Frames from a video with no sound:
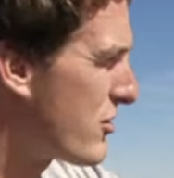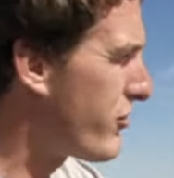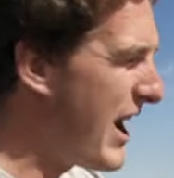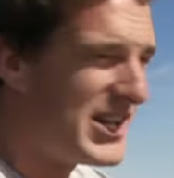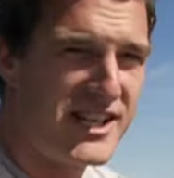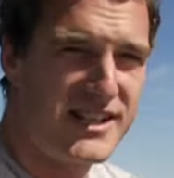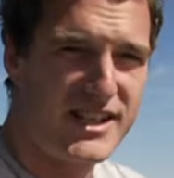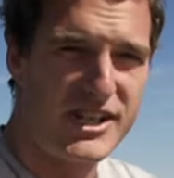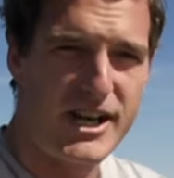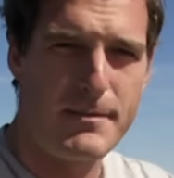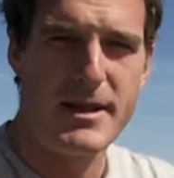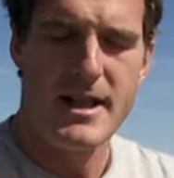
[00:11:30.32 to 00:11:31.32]
crashed into the
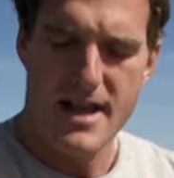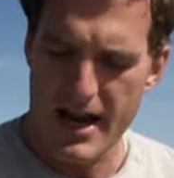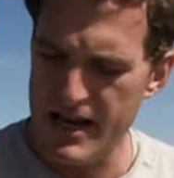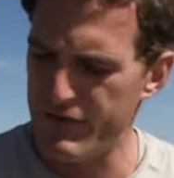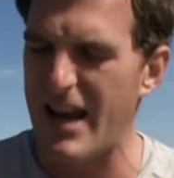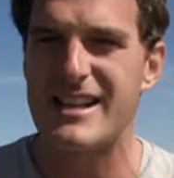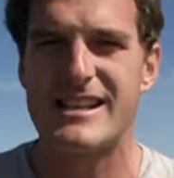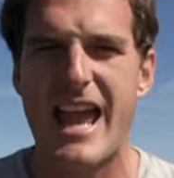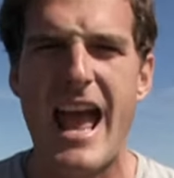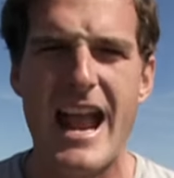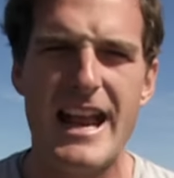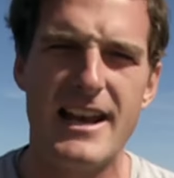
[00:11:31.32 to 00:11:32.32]
ship. He even had his
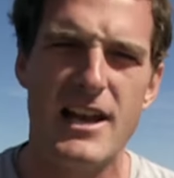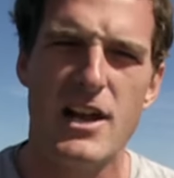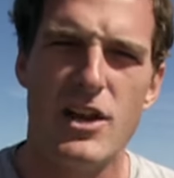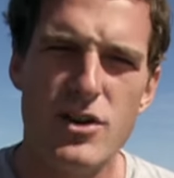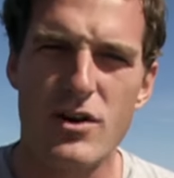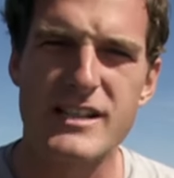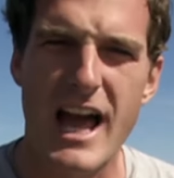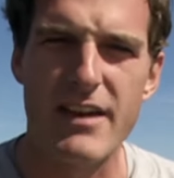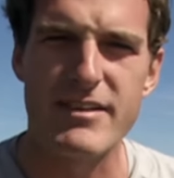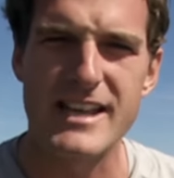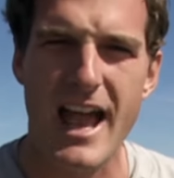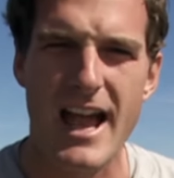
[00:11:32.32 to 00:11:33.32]
cane knocked out
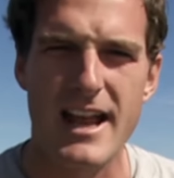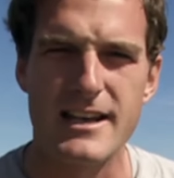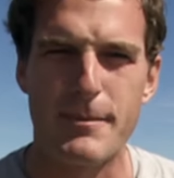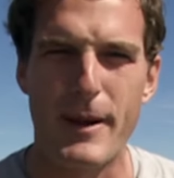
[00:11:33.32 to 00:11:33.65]
of his hand,